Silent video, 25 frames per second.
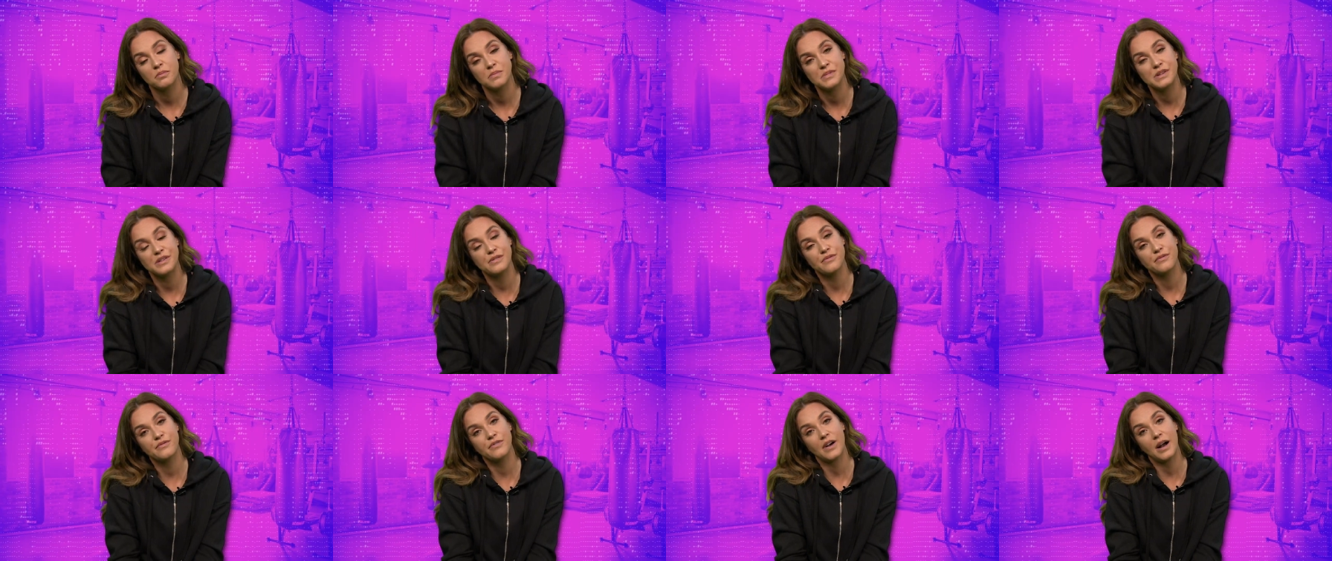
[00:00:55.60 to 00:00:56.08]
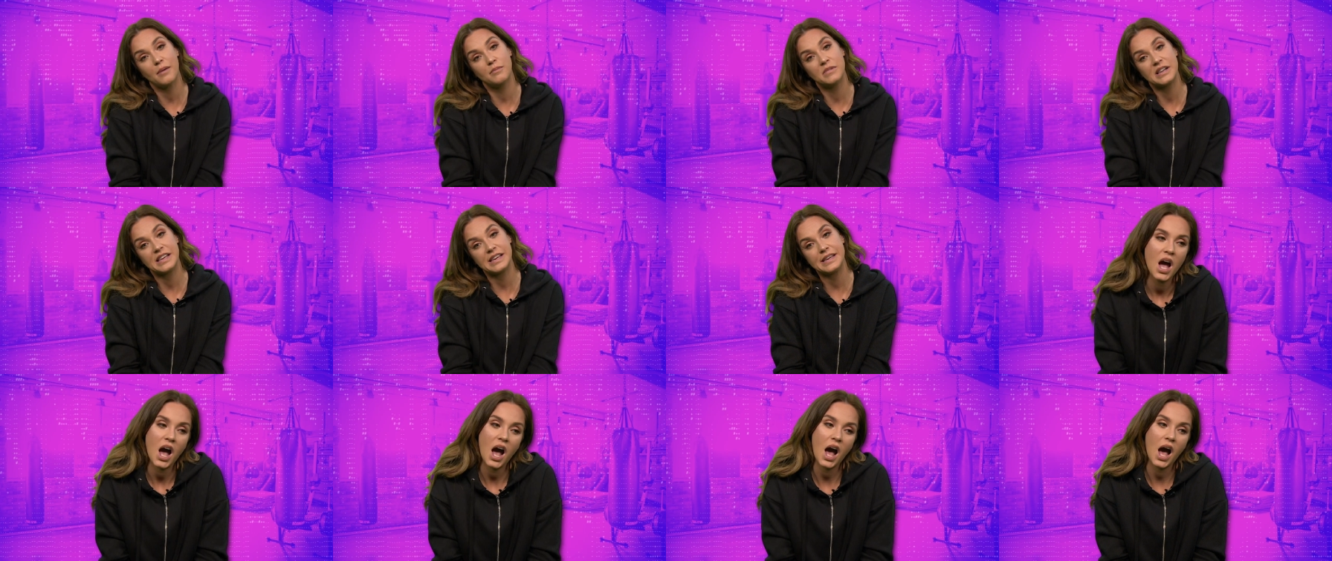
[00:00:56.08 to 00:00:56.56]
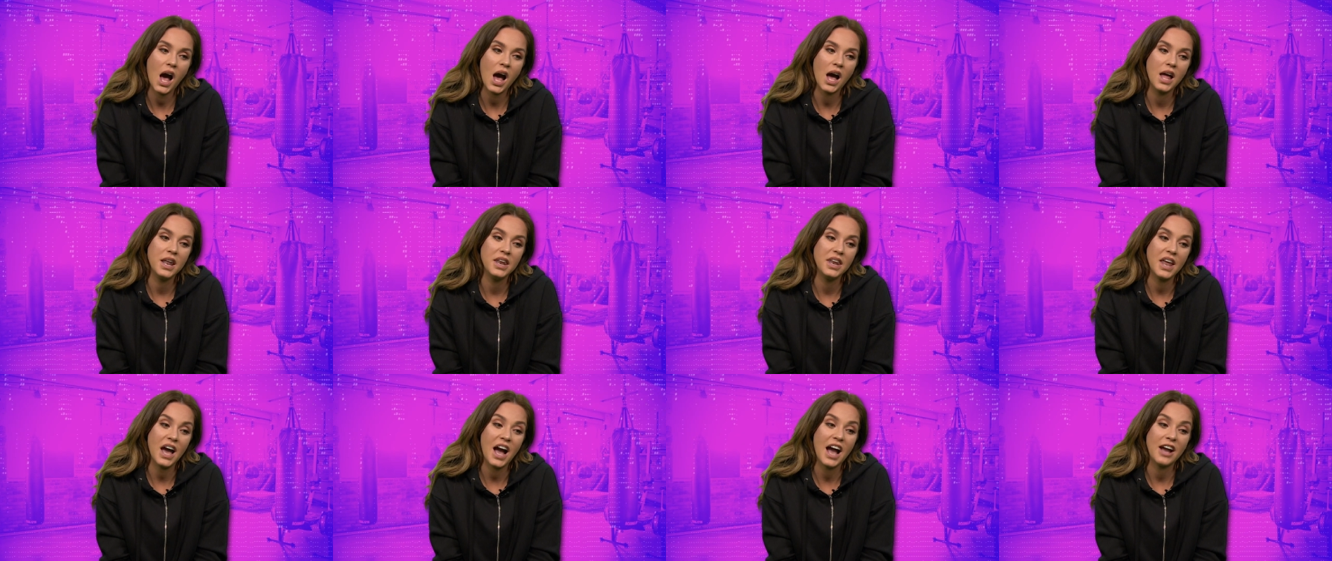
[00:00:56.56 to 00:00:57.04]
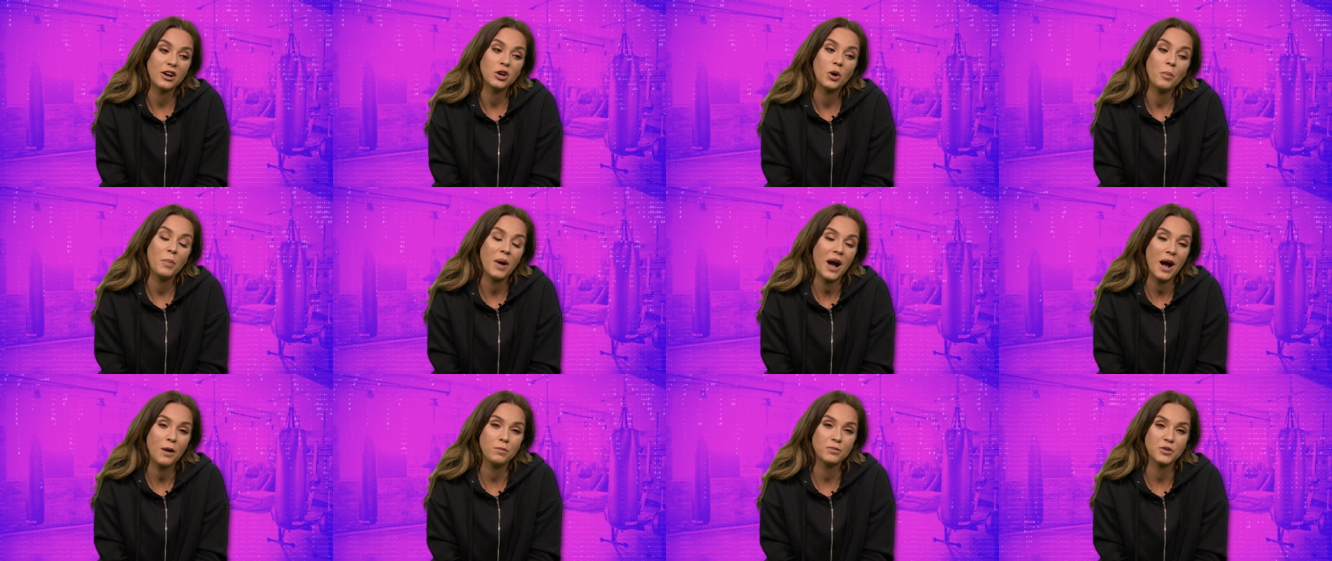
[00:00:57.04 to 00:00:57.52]
my family and I got
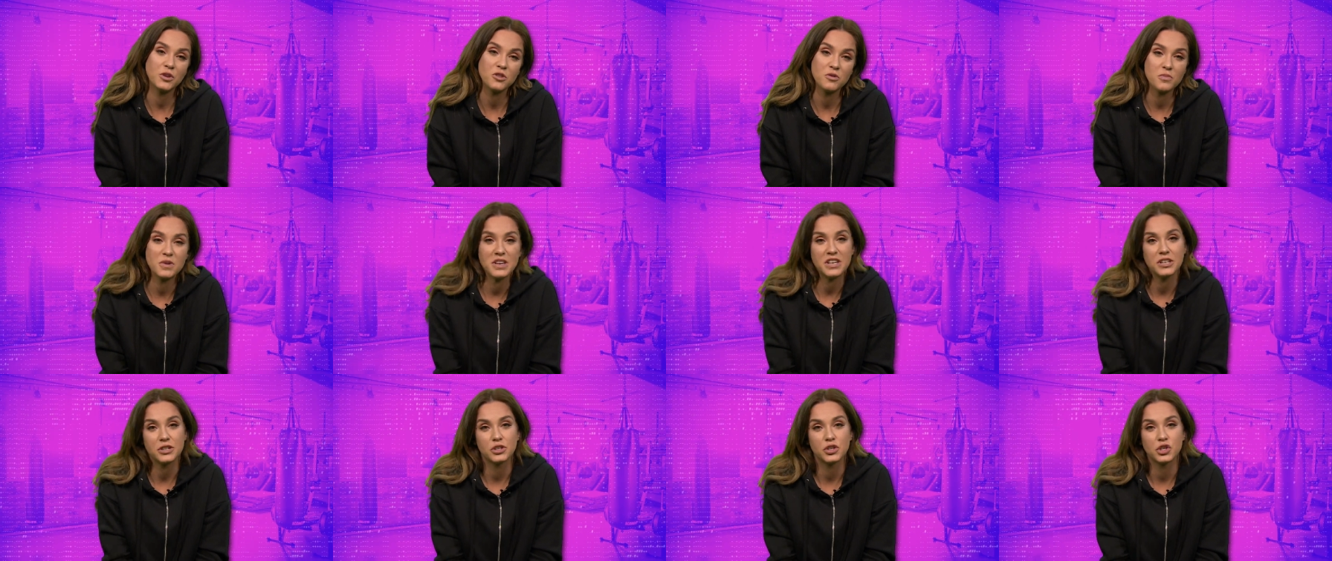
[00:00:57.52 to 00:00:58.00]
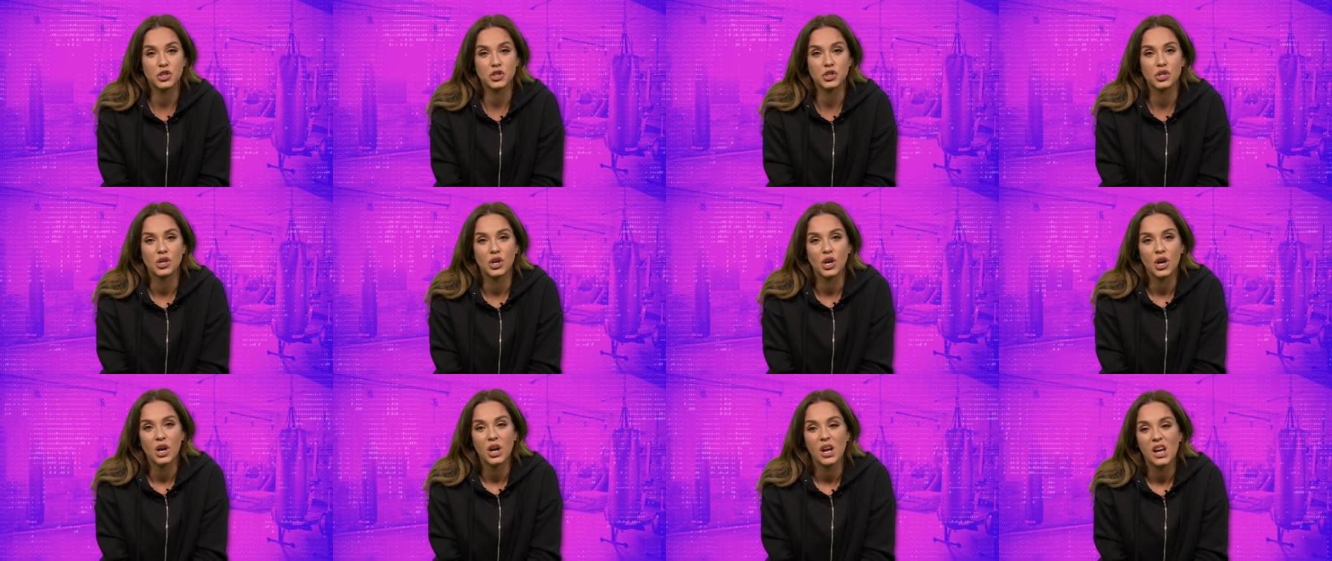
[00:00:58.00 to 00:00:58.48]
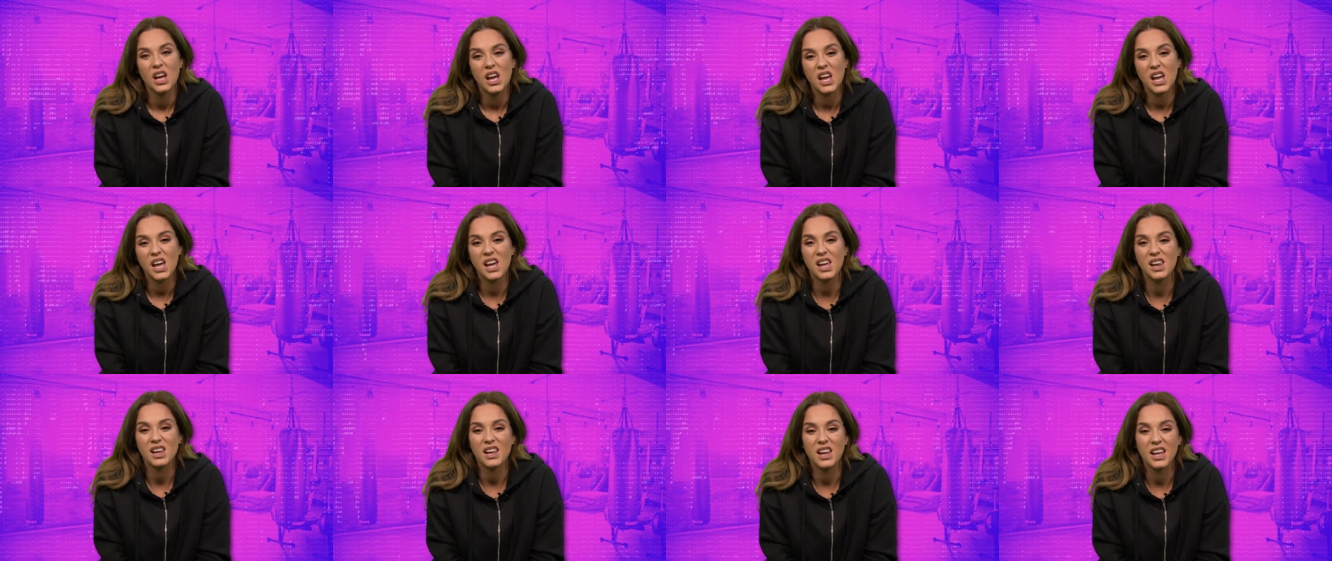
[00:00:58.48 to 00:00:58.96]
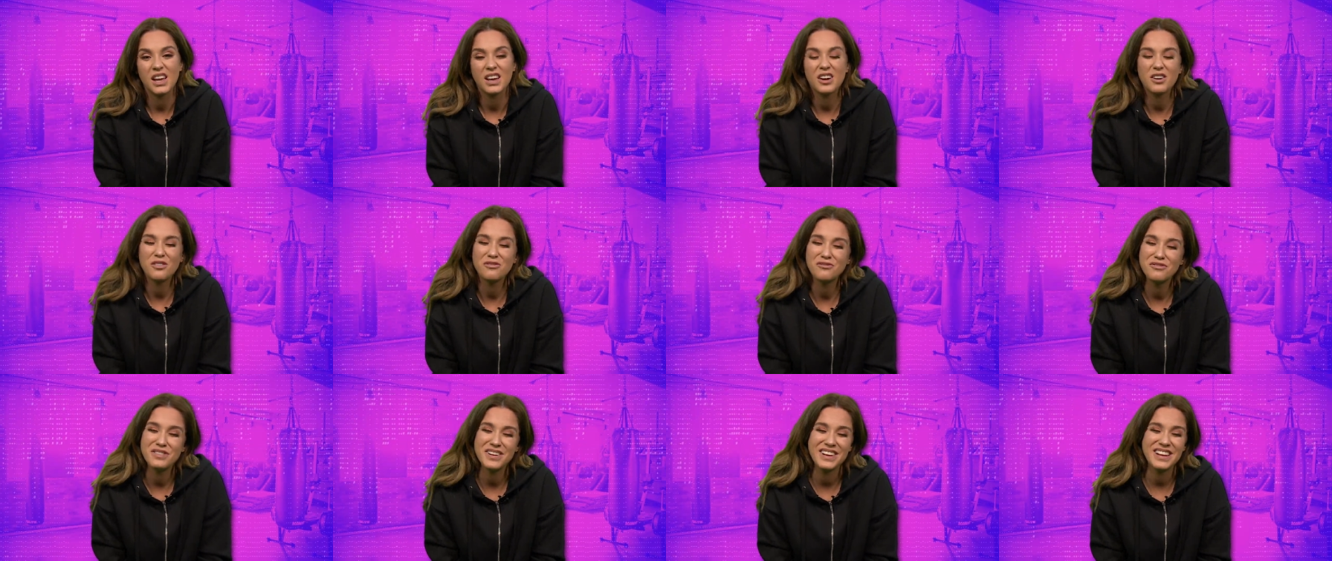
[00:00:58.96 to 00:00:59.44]
papped on the beach in like a
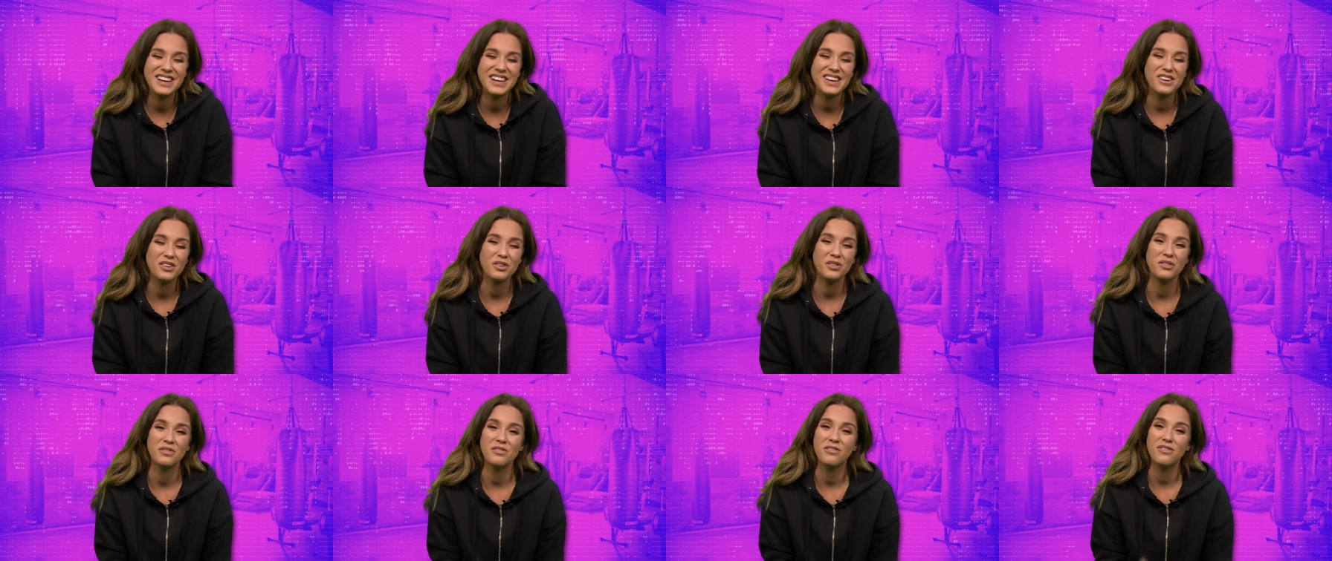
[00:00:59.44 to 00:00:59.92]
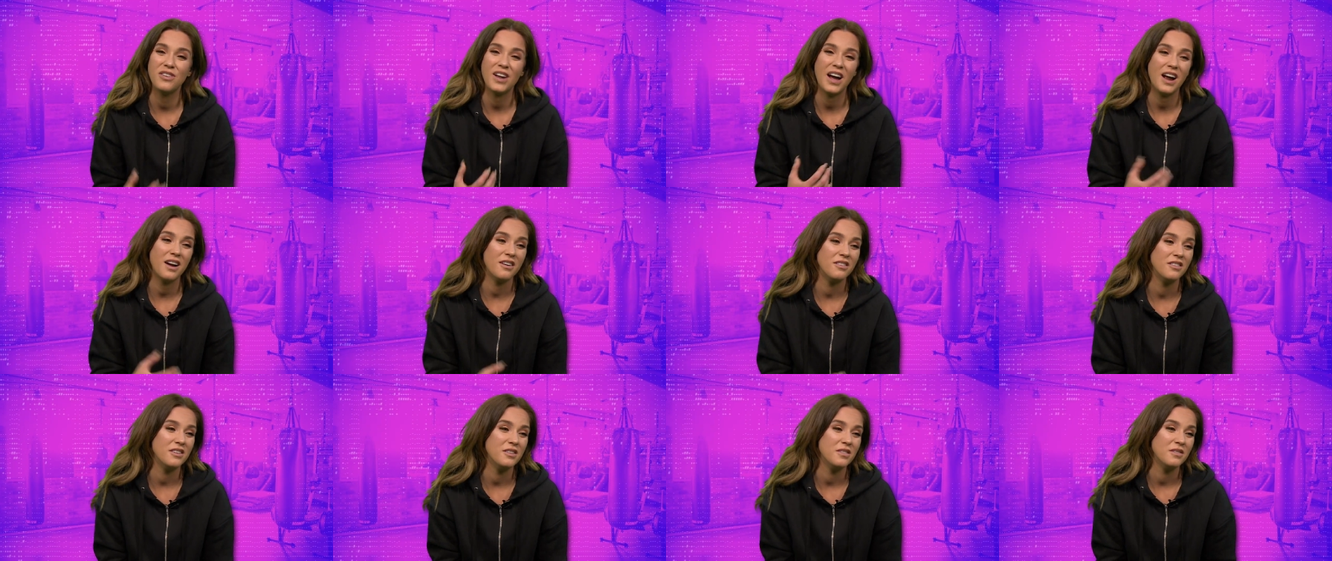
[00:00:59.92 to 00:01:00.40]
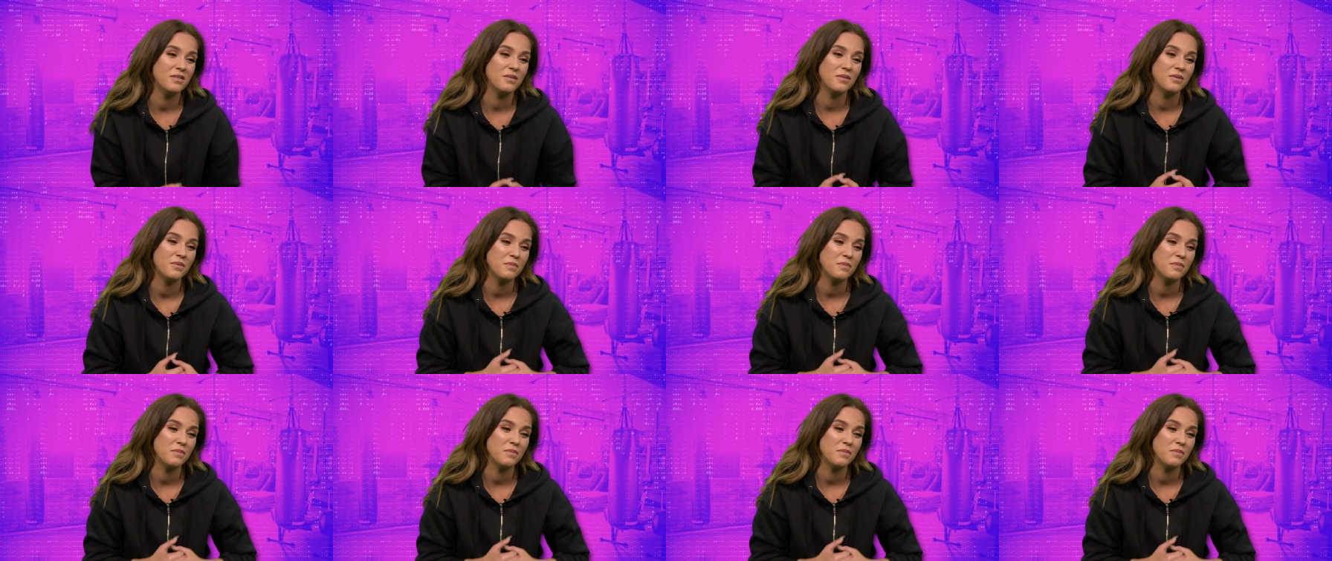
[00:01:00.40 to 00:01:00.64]
really unflattering